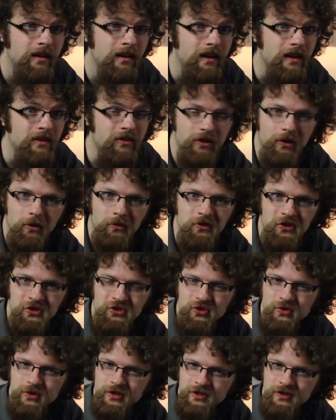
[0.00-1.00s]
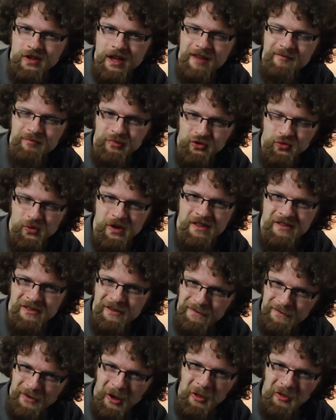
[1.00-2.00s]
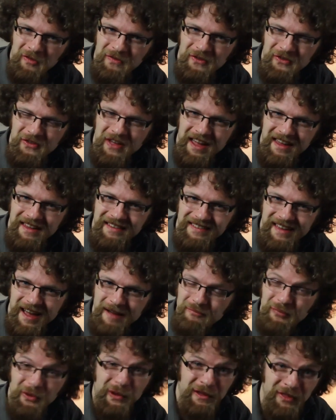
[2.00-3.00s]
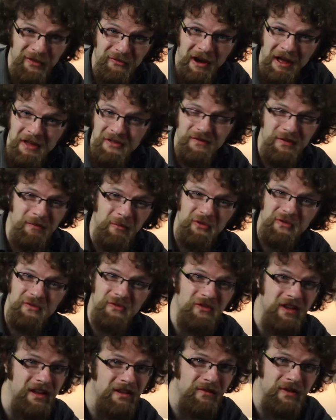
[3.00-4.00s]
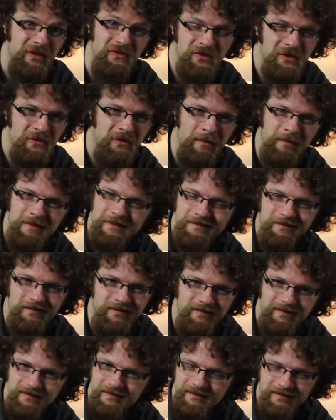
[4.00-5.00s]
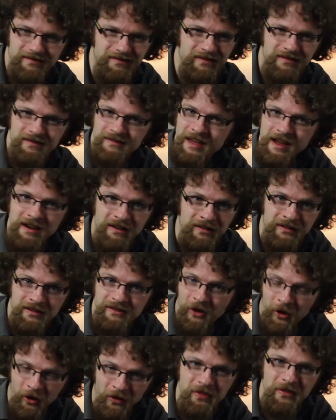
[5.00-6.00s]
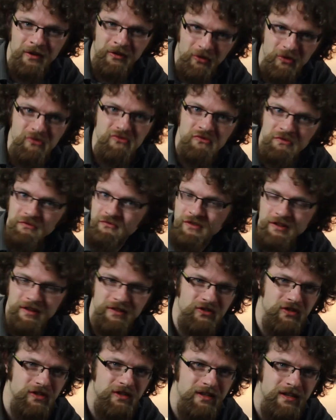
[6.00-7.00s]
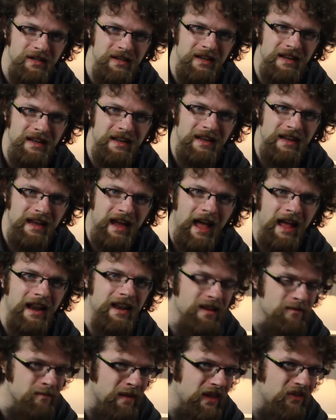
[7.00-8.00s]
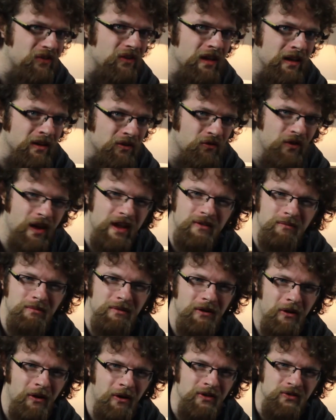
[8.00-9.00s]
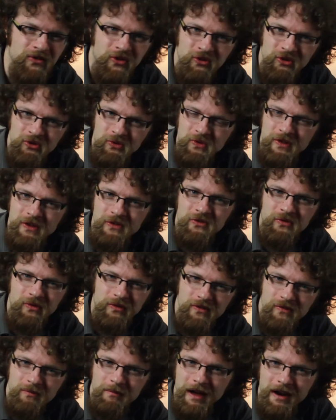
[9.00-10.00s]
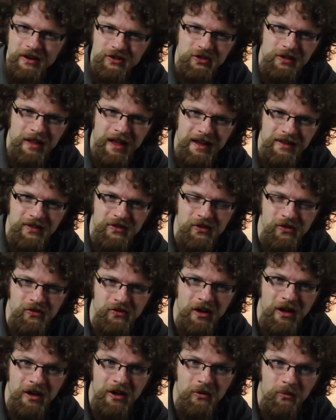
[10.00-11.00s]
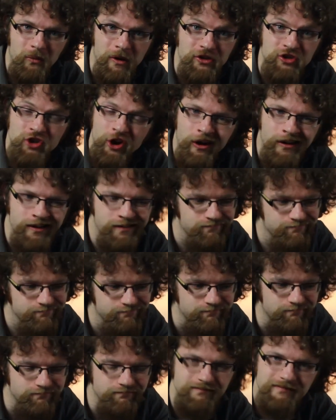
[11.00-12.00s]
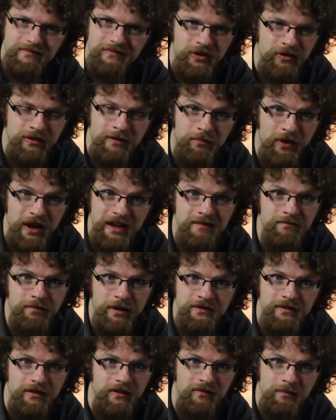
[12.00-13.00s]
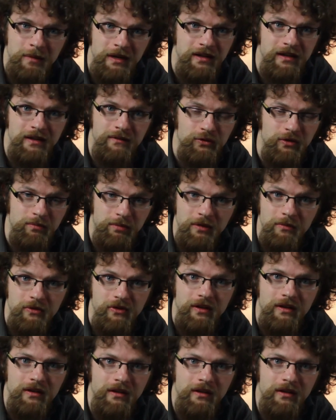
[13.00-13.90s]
It's the only Jewish state between the fall of the Second Temple and the rise of the modern state of Israel. I mean, they're on their own religiously, and it makes it incredibly hard to do these sorts of marriage alliances, which are, they're the bread and butter of medieval diplomacy.